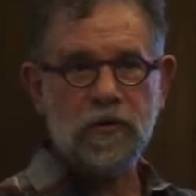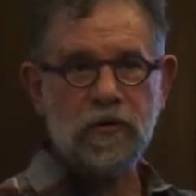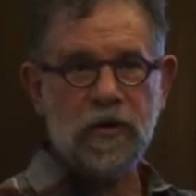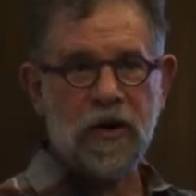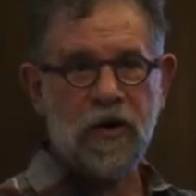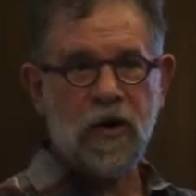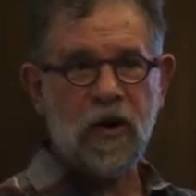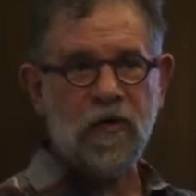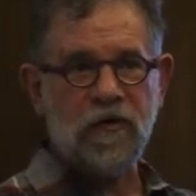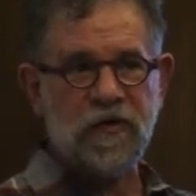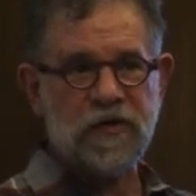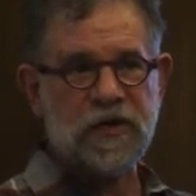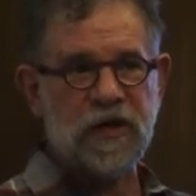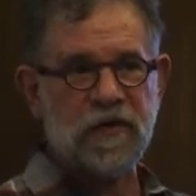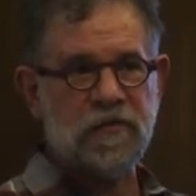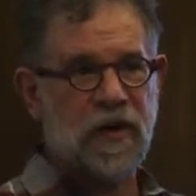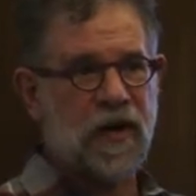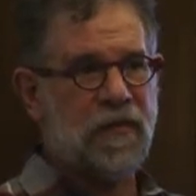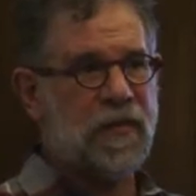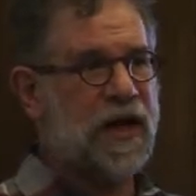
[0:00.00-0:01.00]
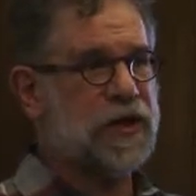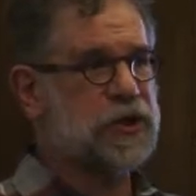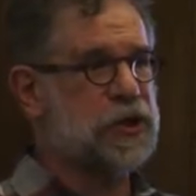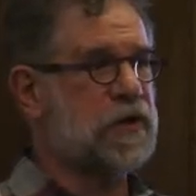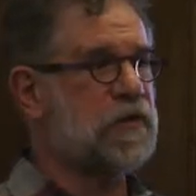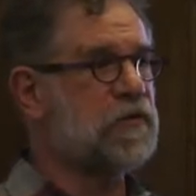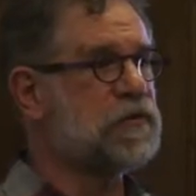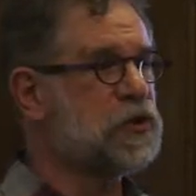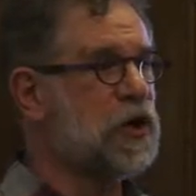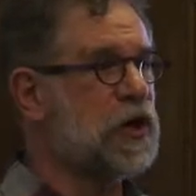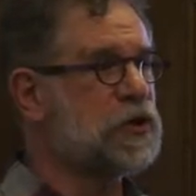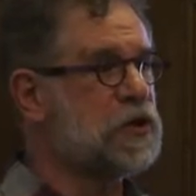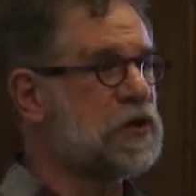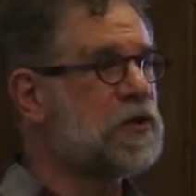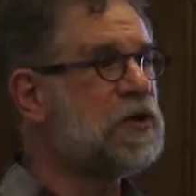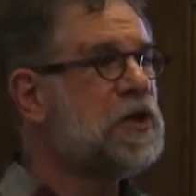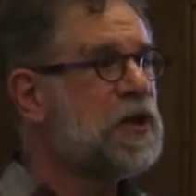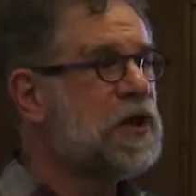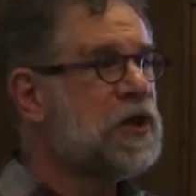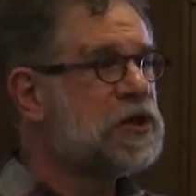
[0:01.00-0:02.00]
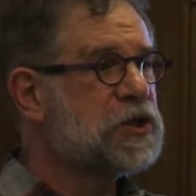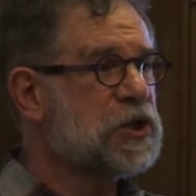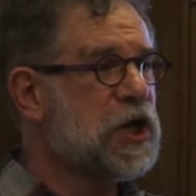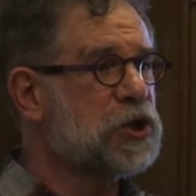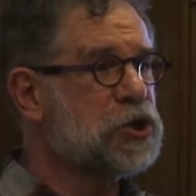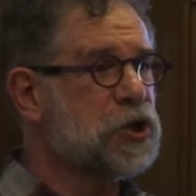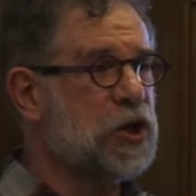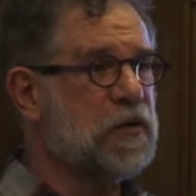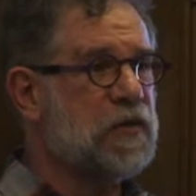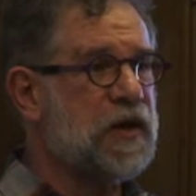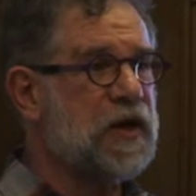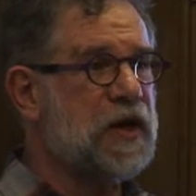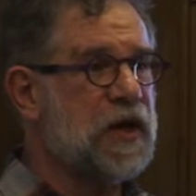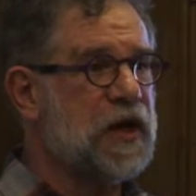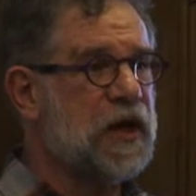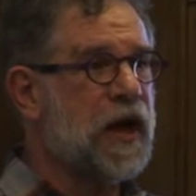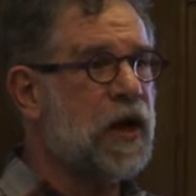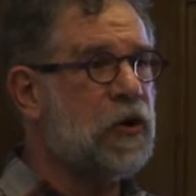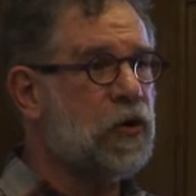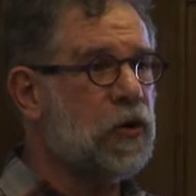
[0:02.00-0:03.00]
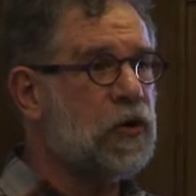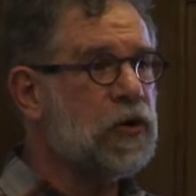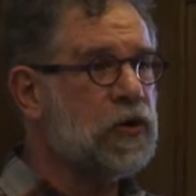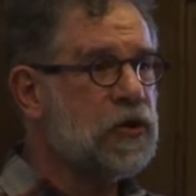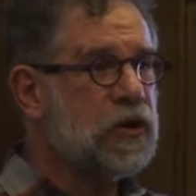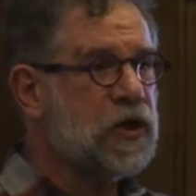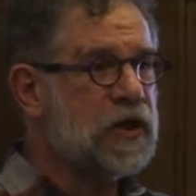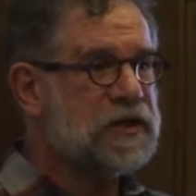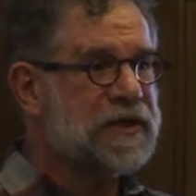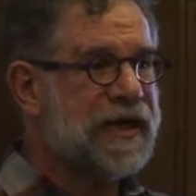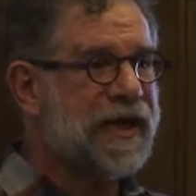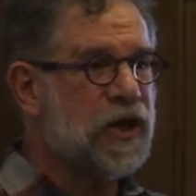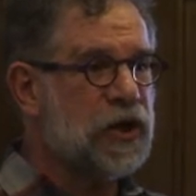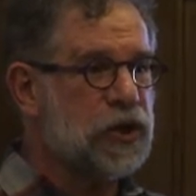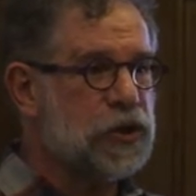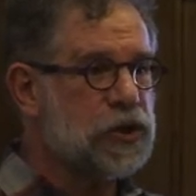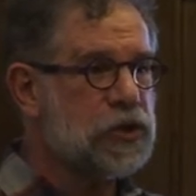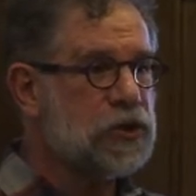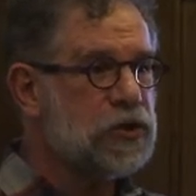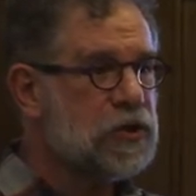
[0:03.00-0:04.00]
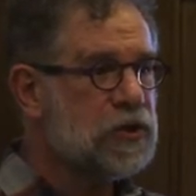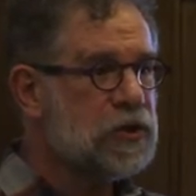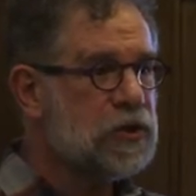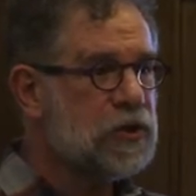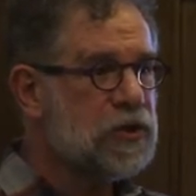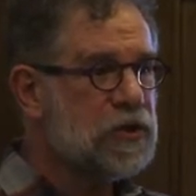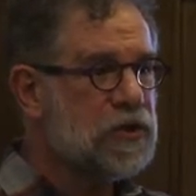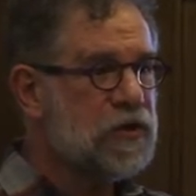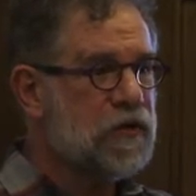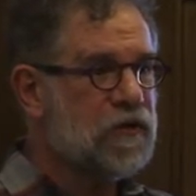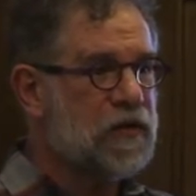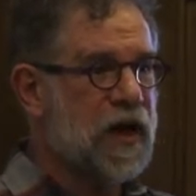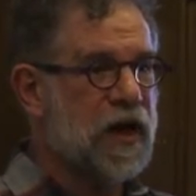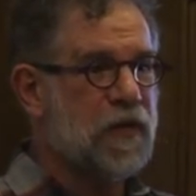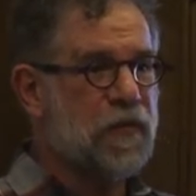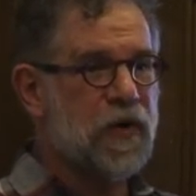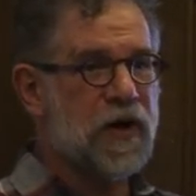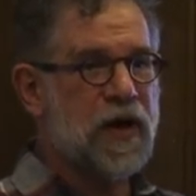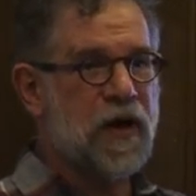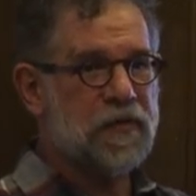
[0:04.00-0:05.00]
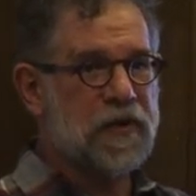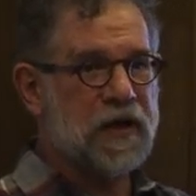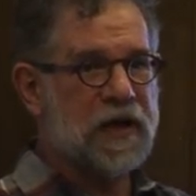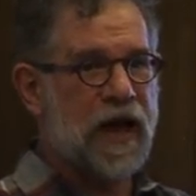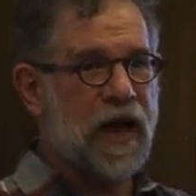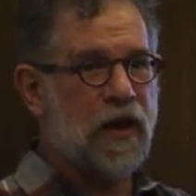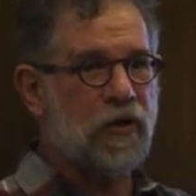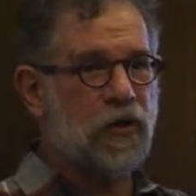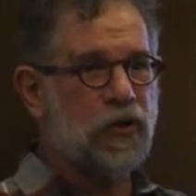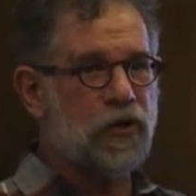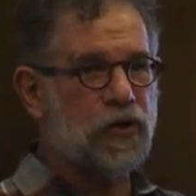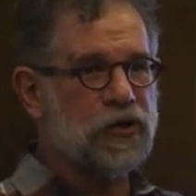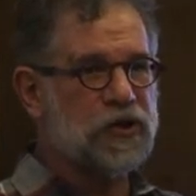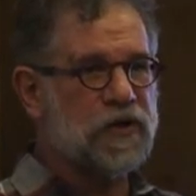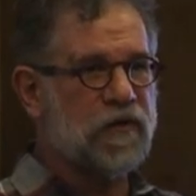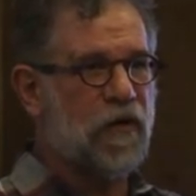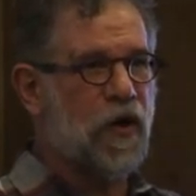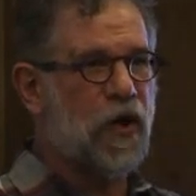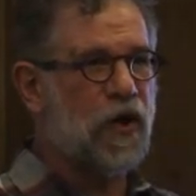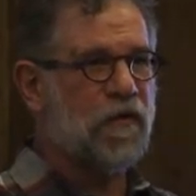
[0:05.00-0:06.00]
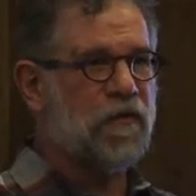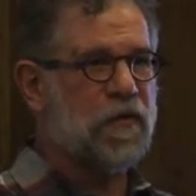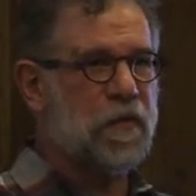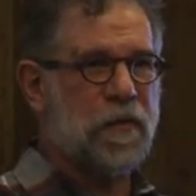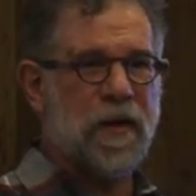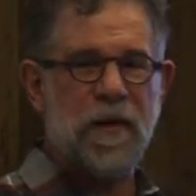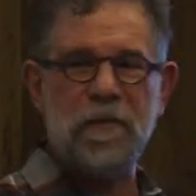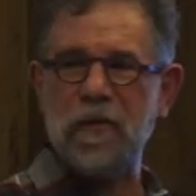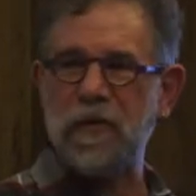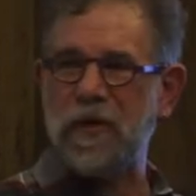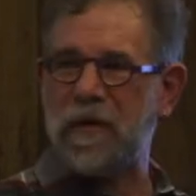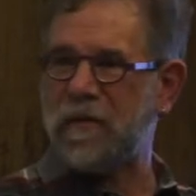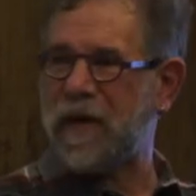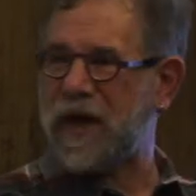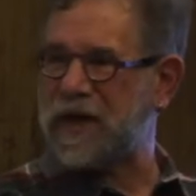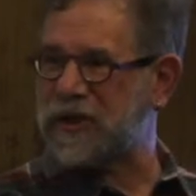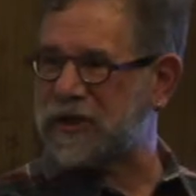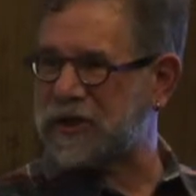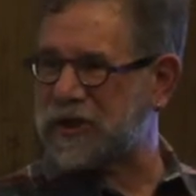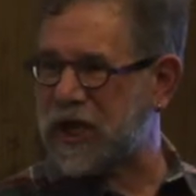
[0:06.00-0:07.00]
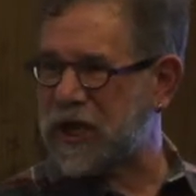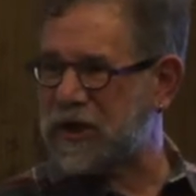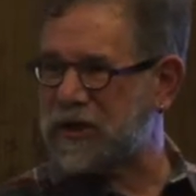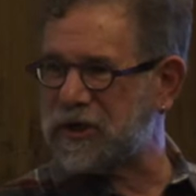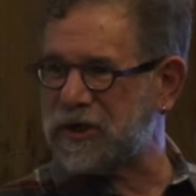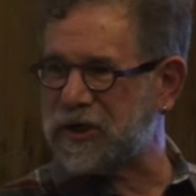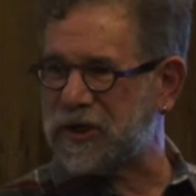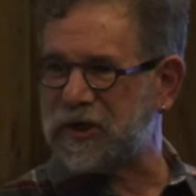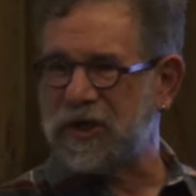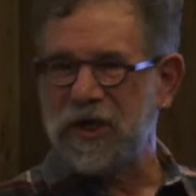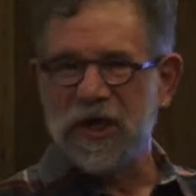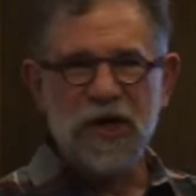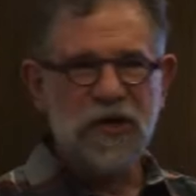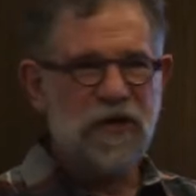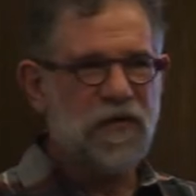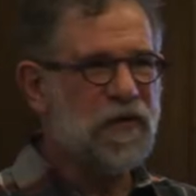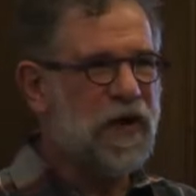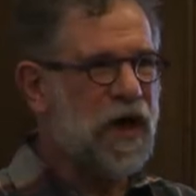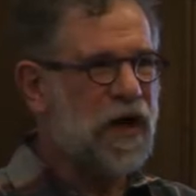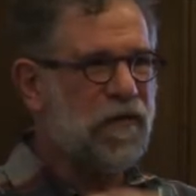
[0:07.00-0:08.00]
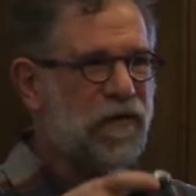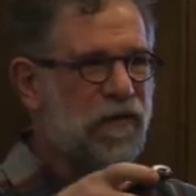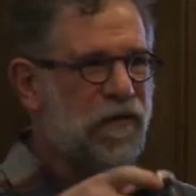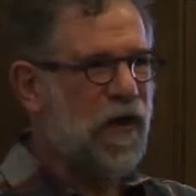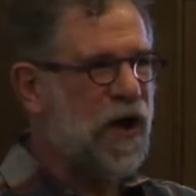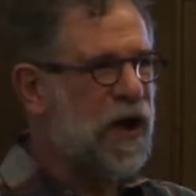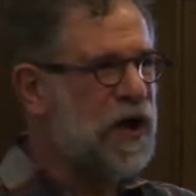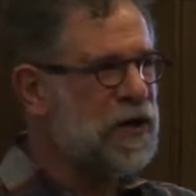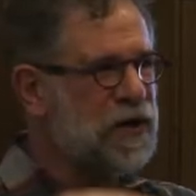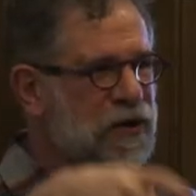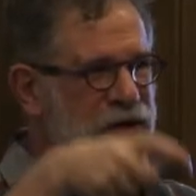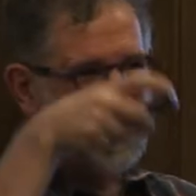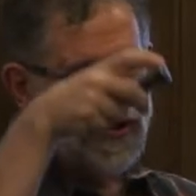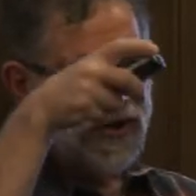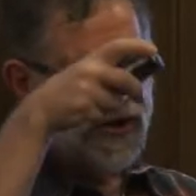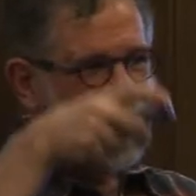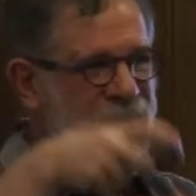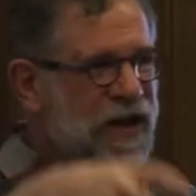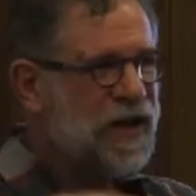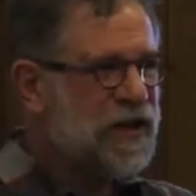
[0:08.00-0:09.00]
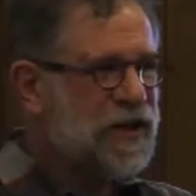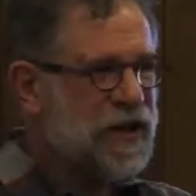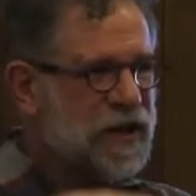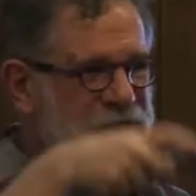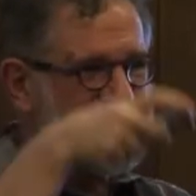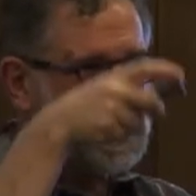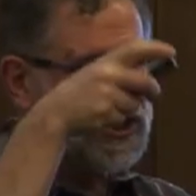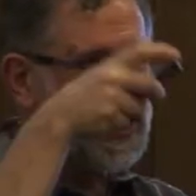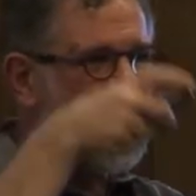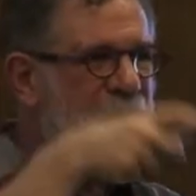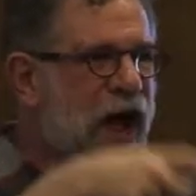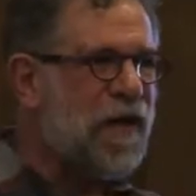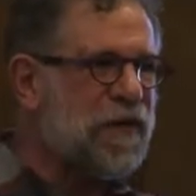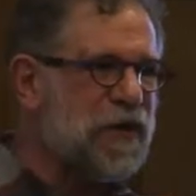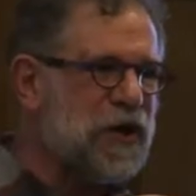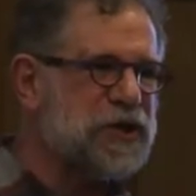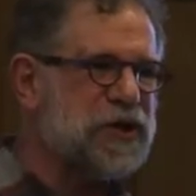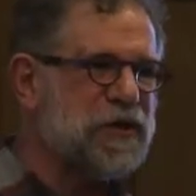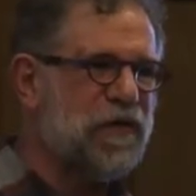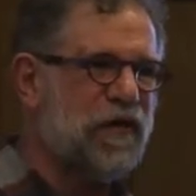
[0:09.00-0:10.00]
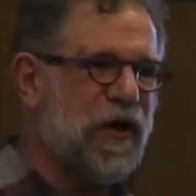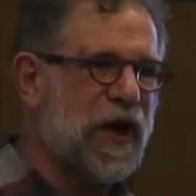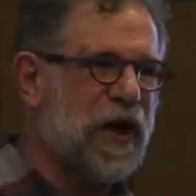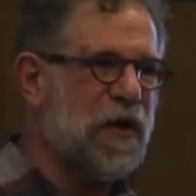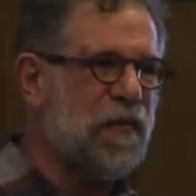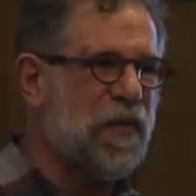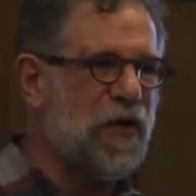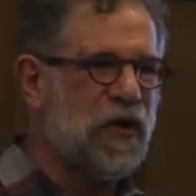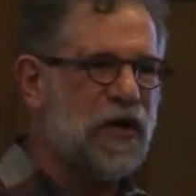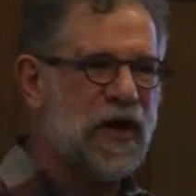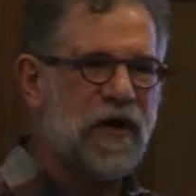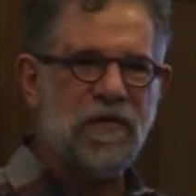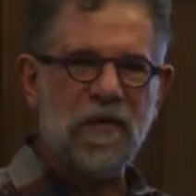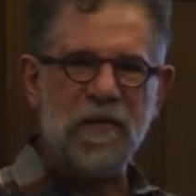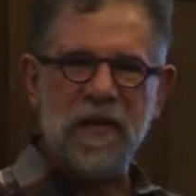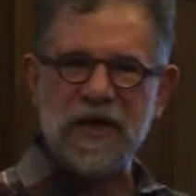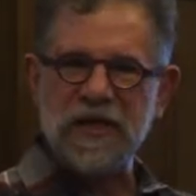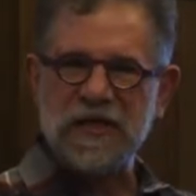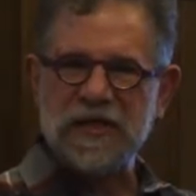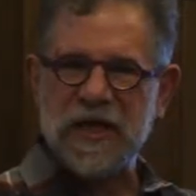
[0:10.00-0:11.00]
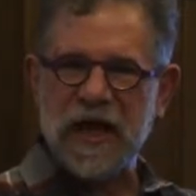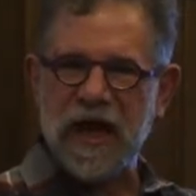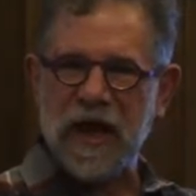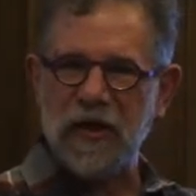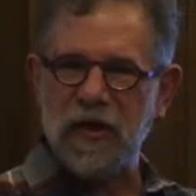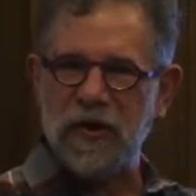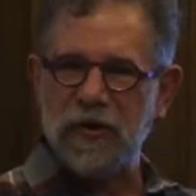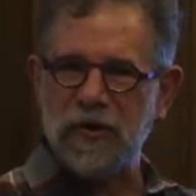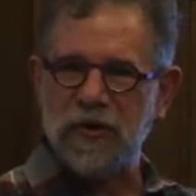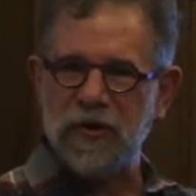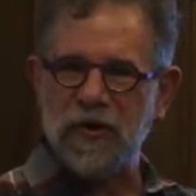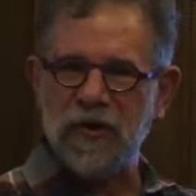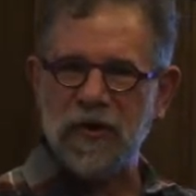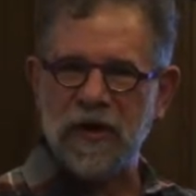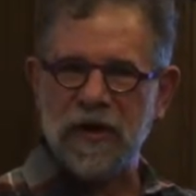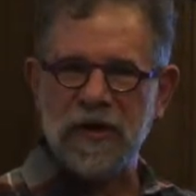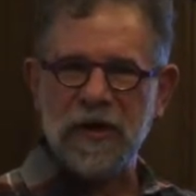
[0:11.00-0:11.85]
Right? All of us, I imagine, have tried to schedule a meeting in Outlook. It's hellish. You've got to bring up the calendars of all of the people that might attend, and you've got to find the slot that's available in everybody's calendar.